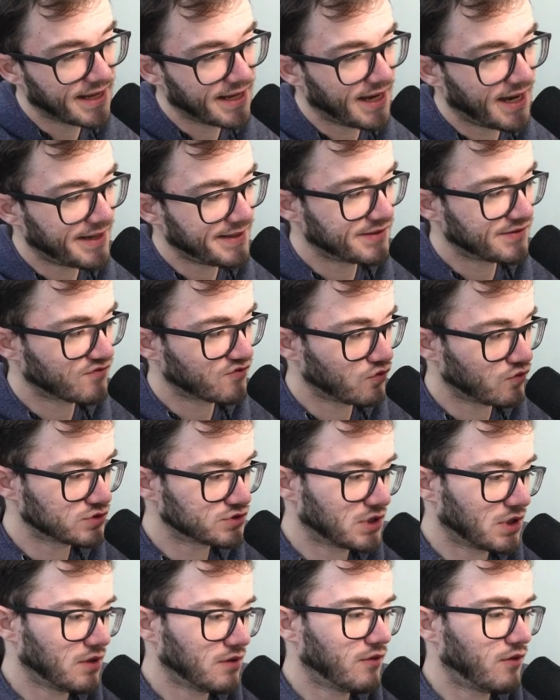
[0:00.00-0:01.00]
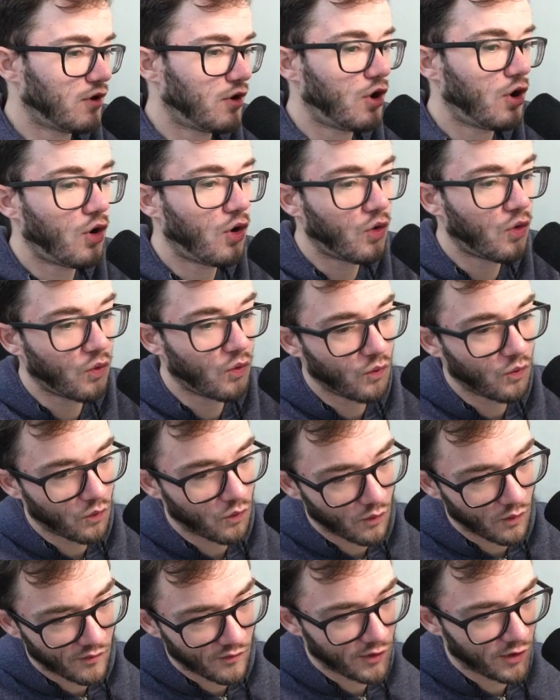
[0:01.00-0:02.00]
And of course, the
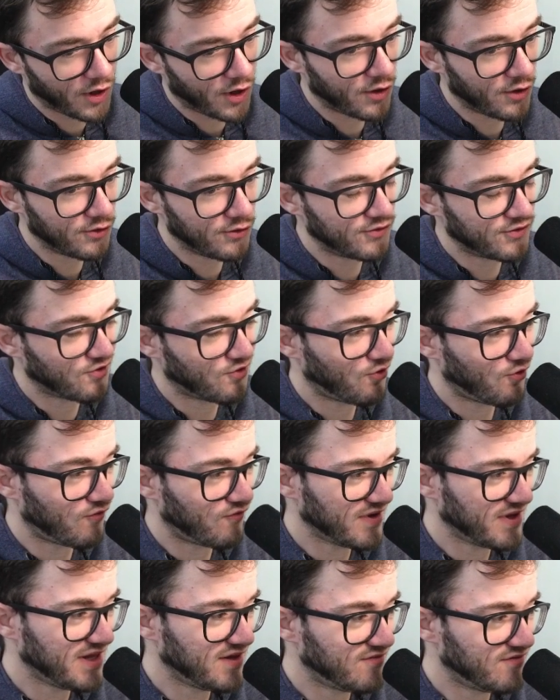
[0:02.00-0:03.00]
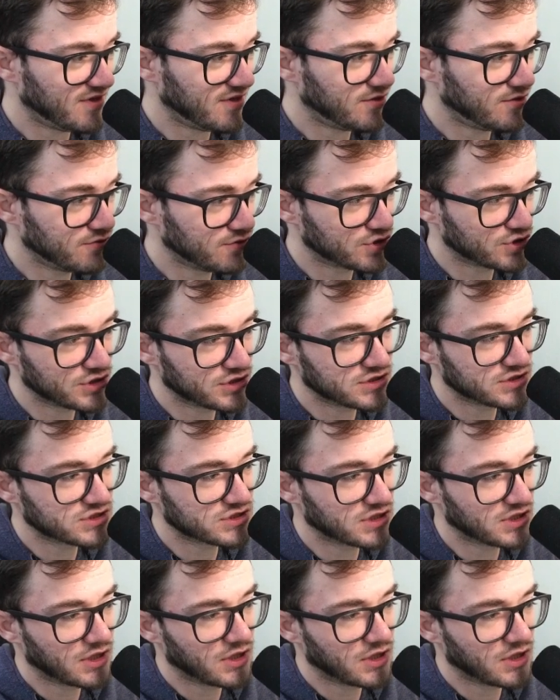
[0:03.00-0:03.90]
whole load of evolutions